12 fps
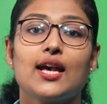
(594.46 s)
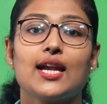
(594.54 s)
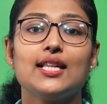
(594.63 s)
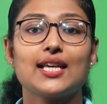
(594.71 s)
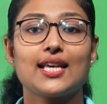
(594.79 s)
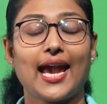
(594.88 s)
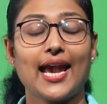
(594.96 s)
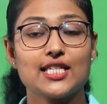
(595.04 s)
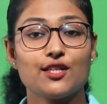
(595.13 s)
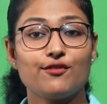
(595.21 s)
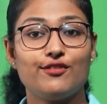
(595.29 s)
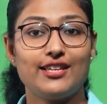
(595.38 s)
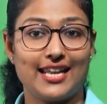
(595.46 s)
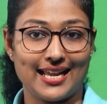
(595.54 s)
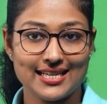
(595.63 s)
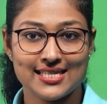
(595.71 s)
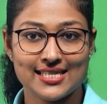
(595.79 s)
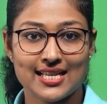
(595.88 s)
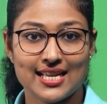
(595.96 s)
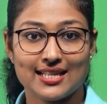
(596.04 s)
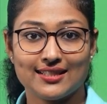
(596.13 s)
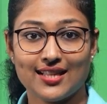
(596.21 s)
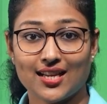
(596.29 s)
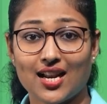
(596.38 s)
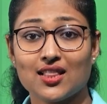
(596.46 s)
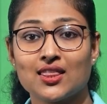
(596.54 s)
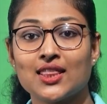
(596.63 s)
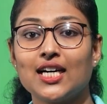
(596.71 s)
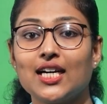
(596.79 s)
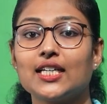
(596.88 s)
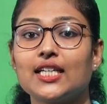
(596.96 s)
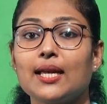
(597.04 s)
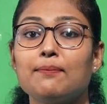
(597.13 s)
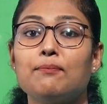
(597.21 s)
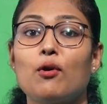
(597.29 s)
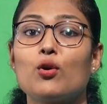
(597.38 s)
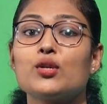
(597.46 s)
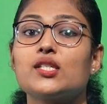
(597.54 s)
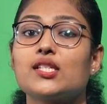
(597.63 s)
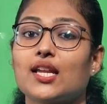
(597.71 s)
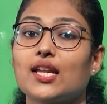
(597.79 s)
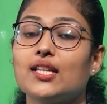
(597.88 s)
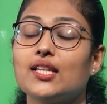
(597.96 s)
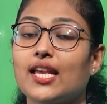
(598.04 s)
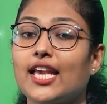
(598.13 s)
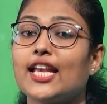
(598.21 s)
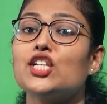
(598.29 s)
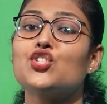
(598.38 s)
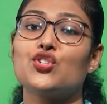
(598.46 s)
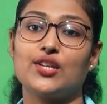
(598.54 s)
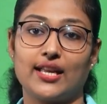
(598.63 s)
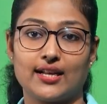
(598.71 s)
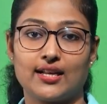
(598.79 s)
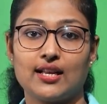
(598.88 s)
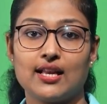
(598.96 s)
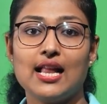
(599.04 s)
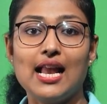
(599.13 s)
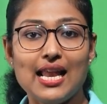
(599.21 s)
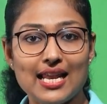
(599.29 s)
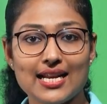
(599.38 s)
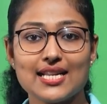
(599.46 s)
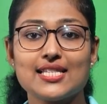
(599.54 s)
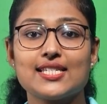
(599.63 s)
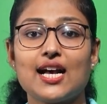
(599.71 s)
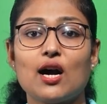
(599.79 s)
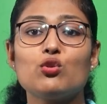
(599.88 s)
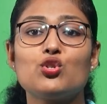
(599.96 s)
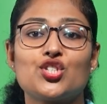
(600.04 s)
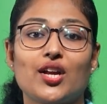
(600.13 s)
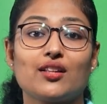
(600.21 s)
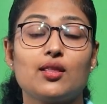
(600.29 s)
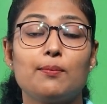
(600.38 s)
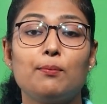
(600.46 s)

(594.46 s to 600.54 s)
In the case of legs, there are 30 bones in each leg. Let us now check the